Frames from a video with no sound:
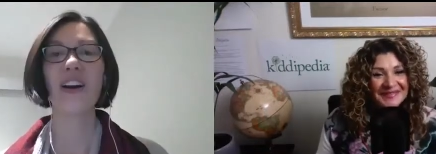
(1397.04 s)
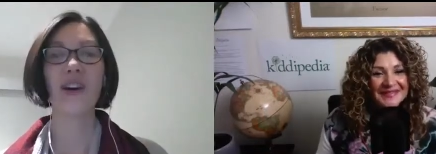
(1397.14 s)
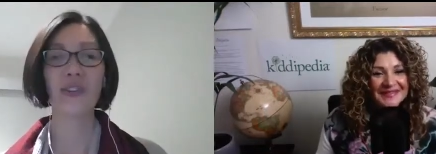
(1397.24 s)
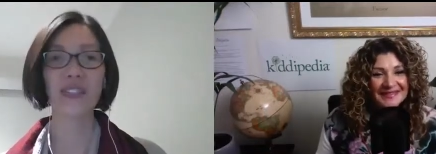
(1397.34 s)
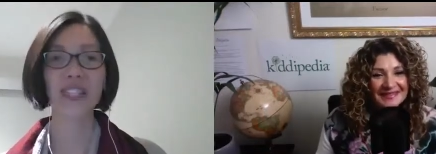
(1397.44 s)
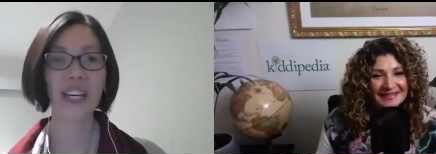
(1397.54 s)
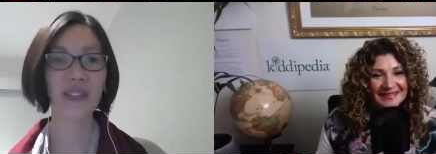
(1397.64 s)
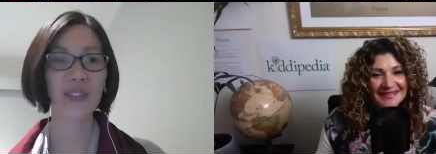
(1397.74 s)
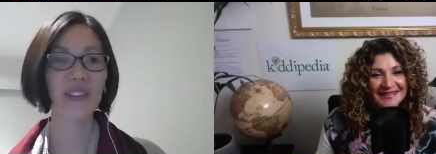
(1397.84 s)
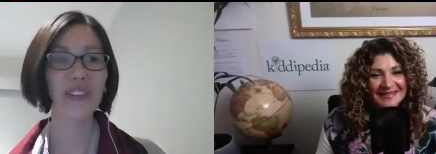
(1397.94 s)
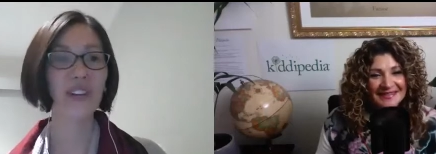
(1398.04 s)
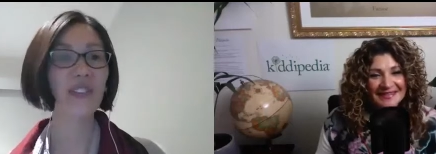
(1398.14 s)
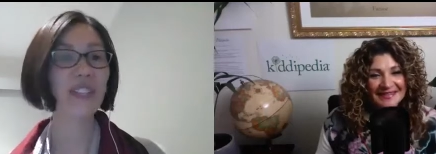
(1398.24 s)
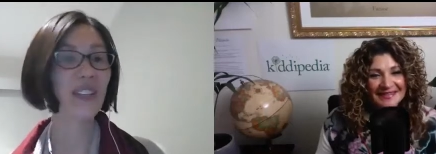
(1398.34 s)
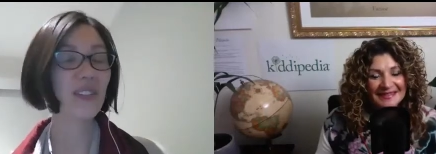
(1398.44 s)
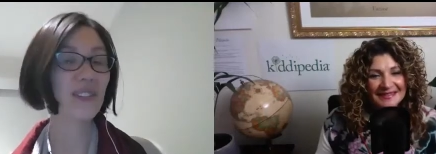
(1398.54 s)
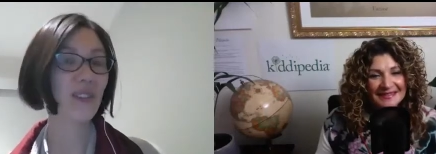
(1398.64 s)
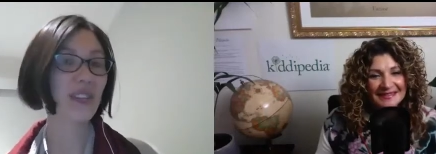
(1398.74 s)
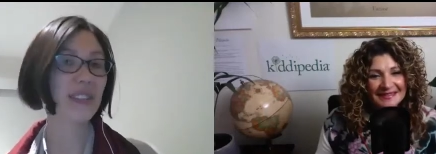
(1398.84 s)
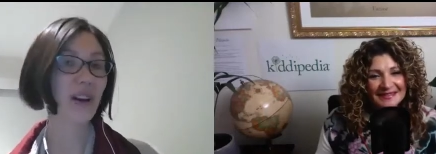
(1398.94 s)
Speaker 1: Oregano, oregano is
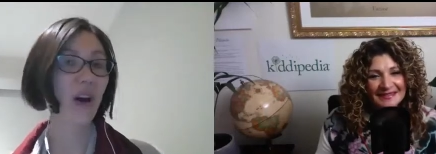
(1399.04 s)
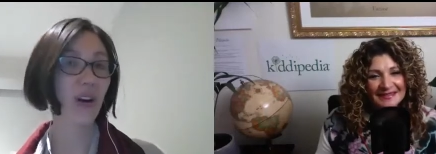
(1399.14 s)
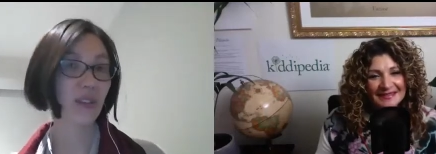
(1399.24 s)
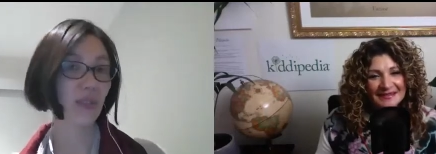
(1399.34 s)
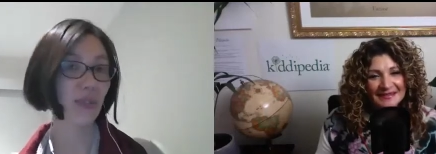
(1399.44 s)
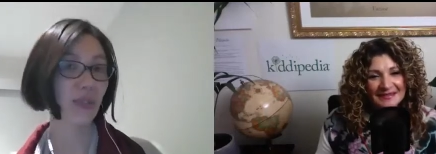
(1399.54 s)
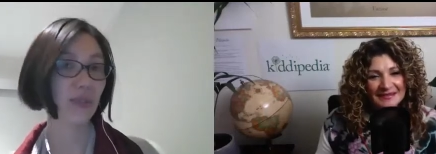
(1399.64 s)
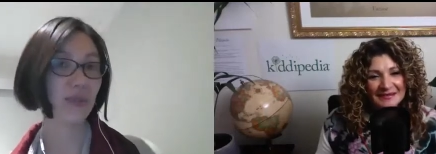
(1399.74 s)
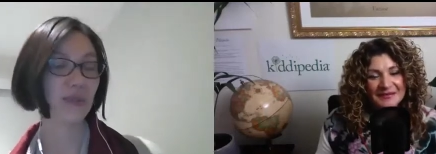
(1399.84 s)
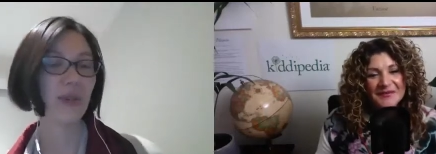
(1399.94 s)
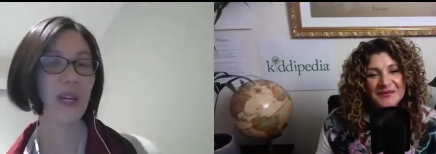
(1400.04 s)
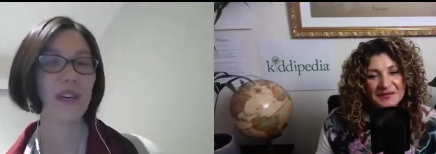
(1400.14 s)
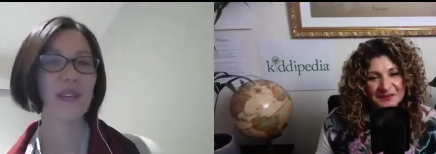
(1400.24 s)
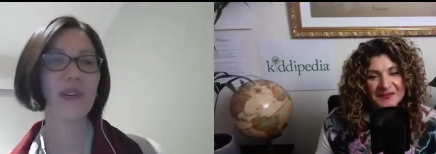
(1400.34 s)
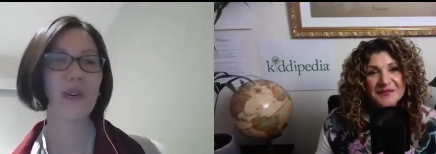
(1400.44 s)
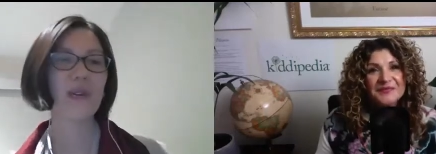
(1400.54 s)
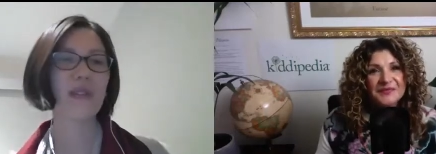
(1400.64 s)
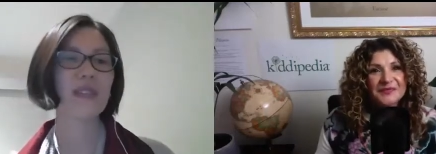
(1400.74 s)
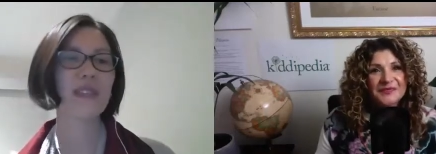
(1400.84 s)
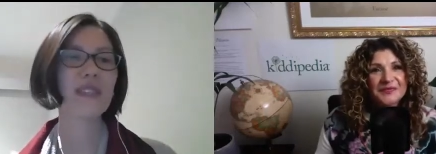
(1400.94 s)
known as a hot oil.
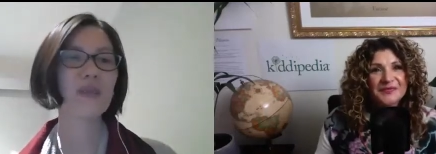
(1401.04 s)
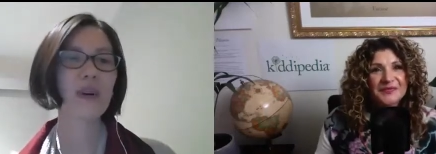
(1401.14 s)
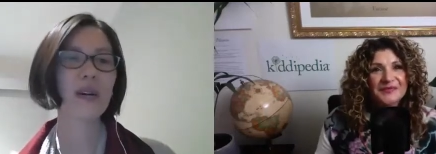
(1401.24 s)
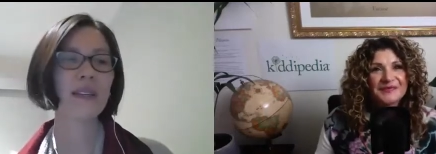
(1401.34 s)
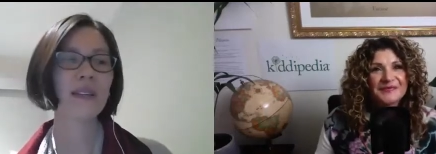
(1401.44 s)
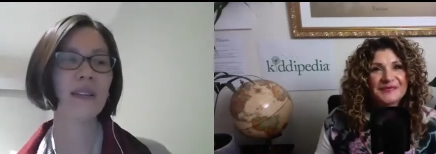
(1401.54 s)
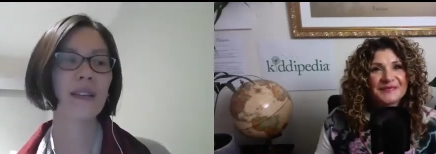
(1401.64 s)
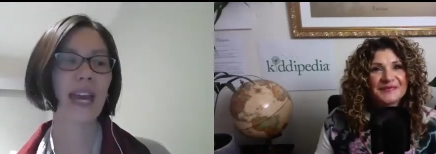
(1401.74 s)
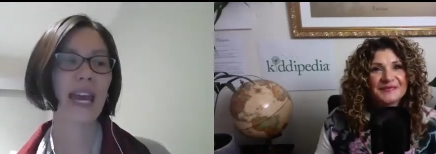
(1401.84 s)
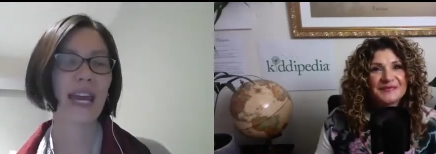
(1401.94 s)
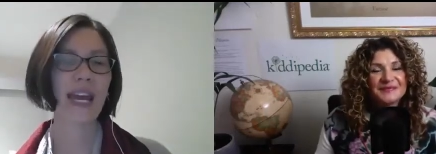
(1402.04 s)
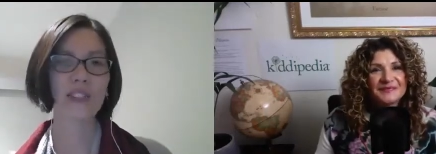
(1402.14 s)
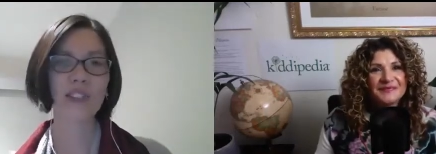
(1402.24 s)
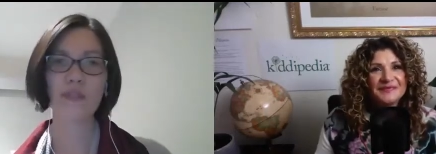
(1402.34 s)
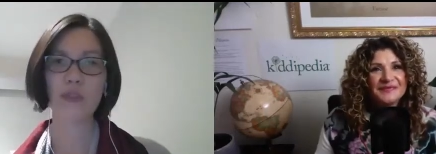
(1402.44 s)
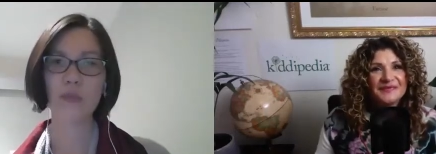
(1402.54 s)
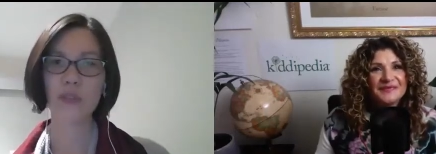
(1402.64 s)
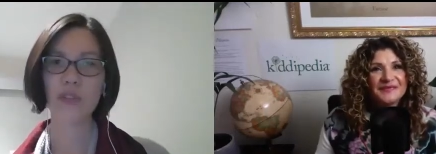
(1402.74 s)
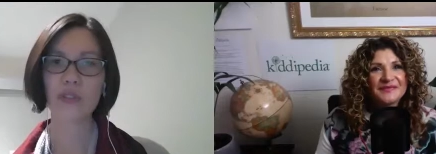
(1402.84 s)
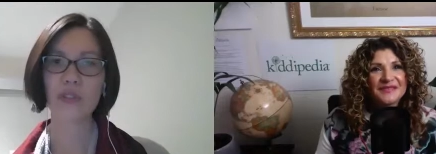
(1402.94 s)
So this one, actually, if you
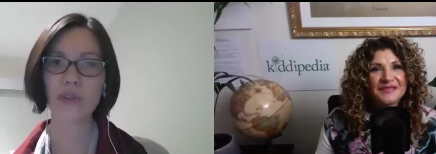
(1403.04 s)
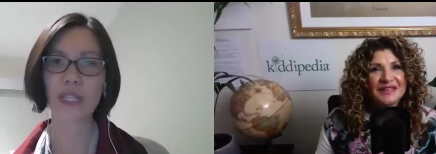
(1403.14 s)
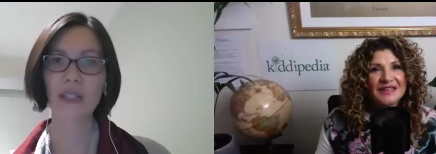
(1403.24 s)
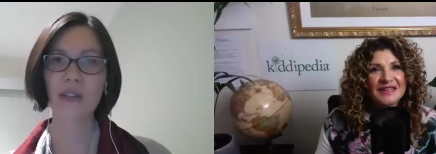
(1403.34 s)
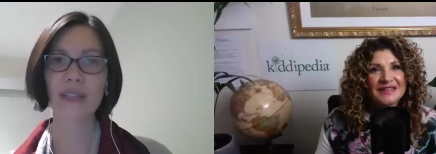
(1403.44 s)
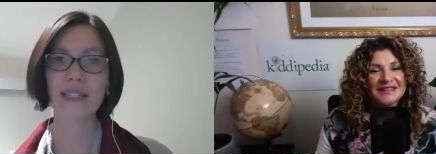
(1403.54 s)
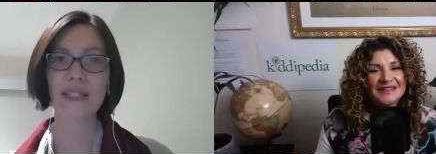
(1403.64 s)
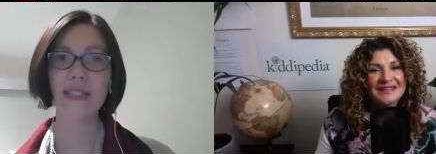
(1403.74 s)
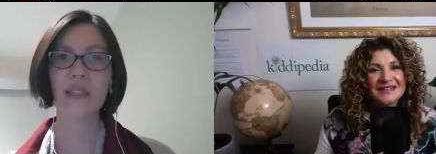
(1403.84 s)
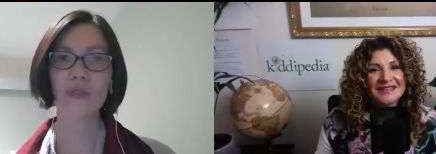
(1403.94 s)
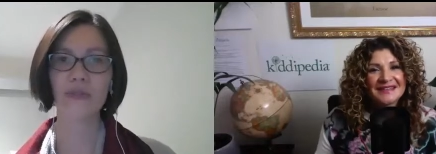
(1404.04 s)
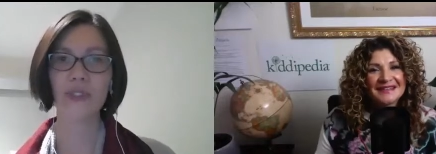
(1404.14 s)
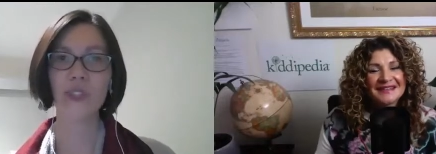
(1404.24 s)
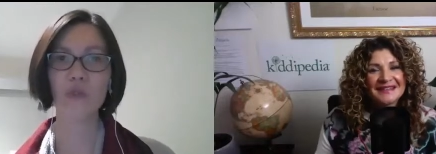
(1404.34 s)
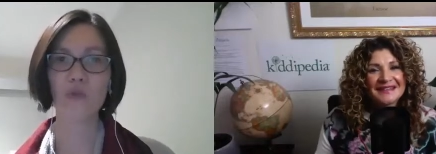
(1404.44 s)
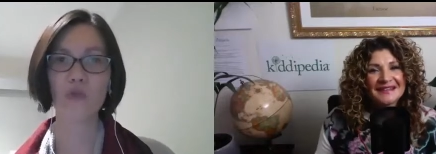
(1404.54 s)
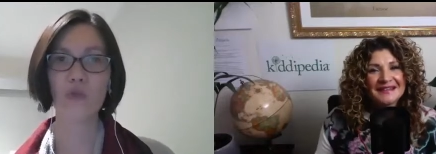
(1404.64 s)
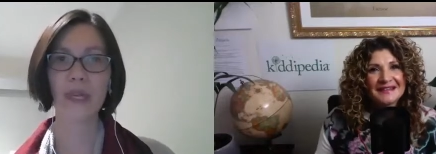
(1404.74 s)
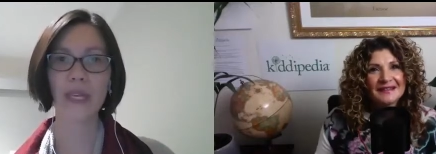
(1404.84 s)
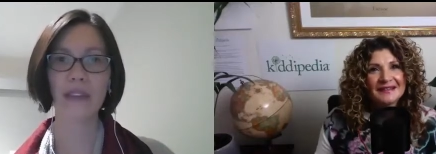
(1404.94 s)
put it directly on the skin, you'll feel a
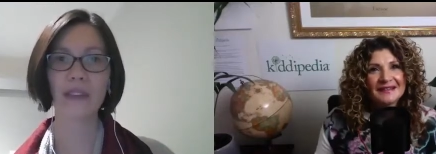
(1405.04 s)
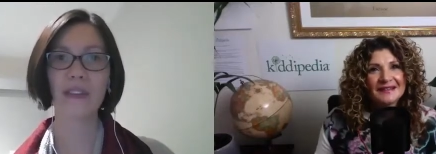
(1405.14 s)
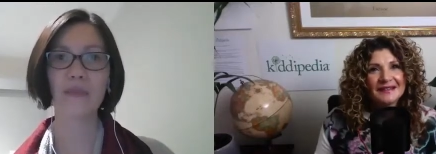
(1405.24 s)
warming,